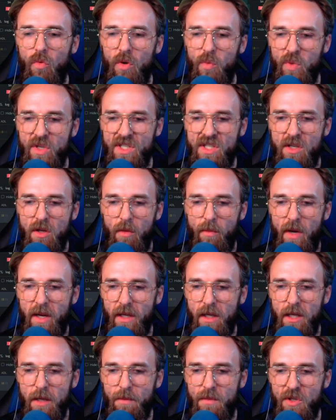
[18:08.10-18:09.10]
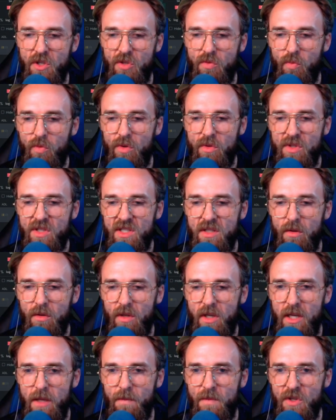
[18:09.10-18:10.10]
we still might keep this, we'll still
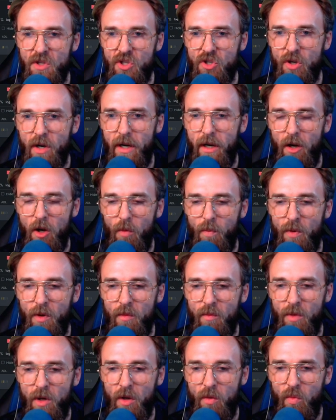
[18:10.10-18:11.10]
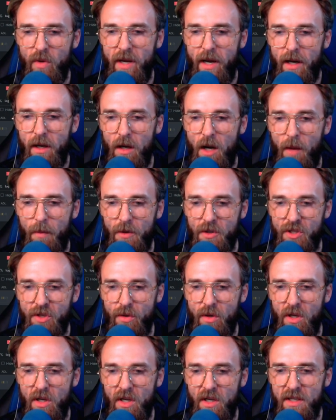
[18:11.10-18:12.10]
keep this trade open, but we had an
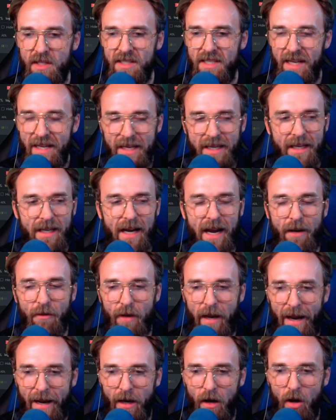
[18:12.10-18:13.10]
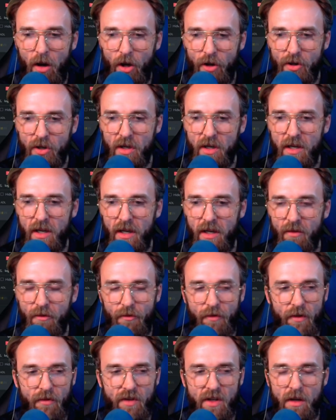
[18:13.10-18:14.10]
opportunity to take it at, at one hundred
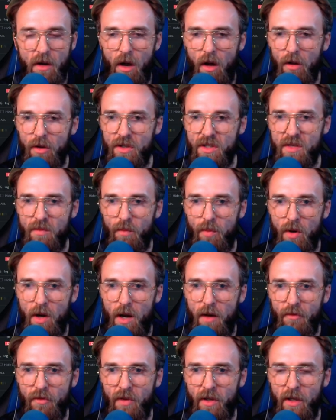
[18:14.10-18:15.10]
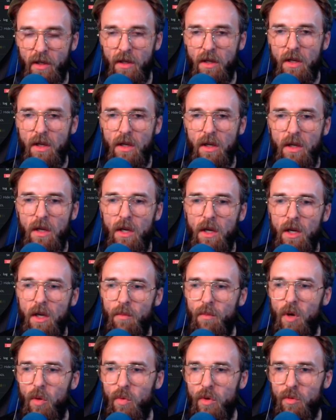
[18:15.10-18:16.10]
fifty dollars in profit,
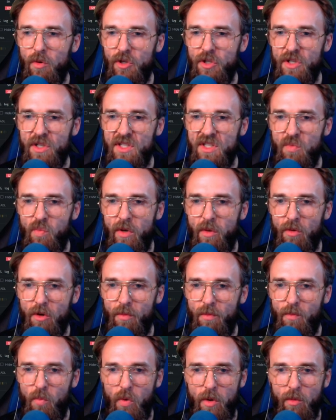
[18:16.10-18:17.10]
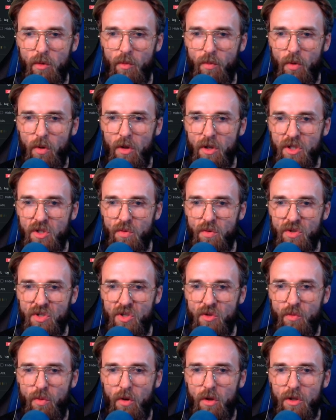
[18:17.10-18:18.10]
but we were just, we were, we were bullish. We were
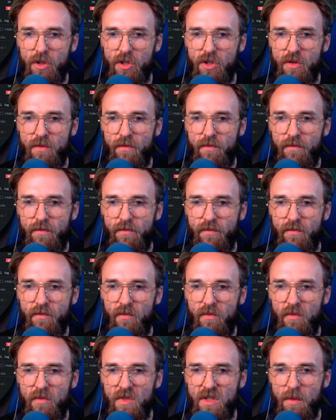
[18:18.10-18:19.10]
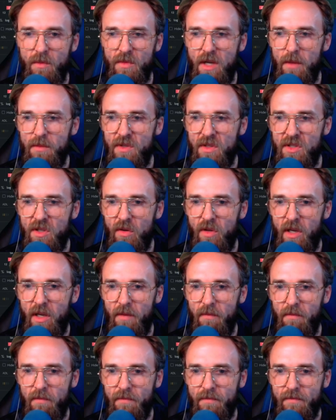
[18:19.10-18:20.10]
too bullish. Sometimes it's okay.
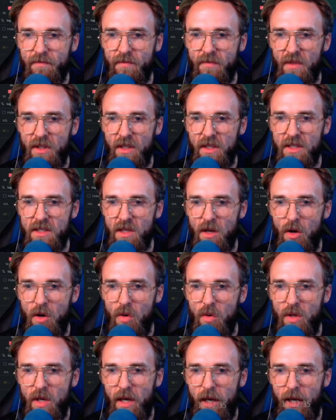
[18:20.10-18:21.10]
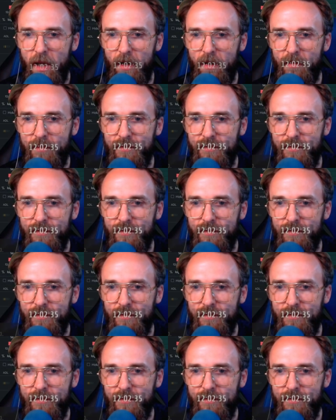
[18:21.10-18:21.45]
It's okay.